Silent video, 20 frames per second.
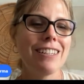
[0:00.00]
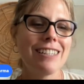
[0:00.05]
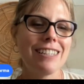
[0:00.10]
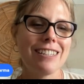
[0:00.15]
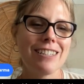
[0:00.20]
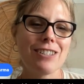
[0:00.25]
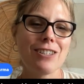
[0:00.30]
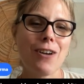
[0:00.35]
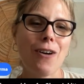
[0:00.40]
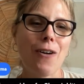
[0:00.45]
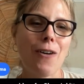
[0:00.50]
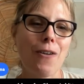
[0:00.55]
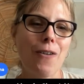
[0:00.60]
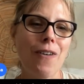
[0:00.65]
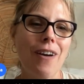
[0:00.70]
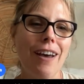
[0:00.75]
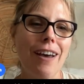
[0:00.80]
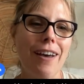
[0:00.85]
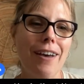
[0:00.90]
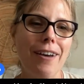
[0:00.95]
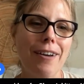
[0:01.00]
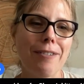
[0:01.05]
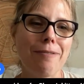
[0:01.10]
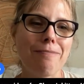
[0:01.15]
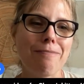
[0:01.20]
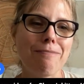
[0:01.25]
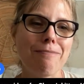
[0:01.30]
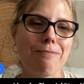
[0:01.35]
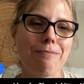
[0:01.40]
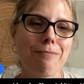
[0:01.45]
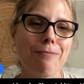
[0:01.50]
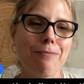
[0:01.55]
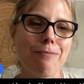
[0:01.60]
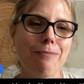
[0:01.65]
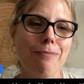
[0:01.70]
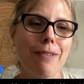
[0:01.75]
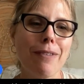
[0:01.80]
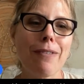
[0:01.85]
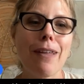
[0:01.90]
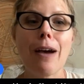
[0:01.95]
So
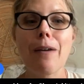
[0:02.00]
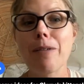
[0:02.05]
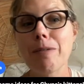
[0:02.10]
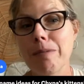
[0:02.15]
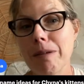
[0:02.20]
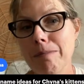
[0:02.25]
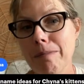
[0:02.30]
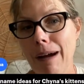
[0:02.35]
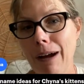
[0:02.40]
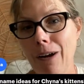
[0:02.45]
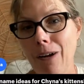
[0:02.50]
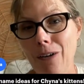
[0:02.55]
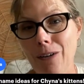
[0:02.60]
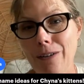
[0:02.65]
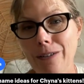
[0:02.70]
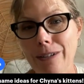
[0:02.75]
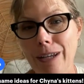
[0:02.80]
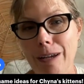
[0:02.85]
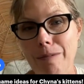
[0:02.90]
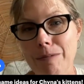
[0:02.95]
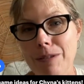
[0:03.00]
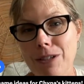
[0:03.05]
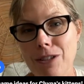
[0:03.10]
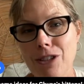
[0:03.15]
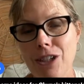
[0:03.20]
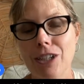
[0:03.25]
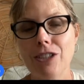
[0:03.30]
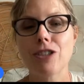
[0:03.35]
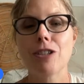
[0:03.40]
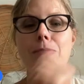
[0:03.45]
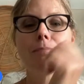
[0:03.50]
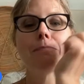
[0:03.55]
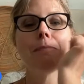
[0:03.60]
that would be my girl name suggestion.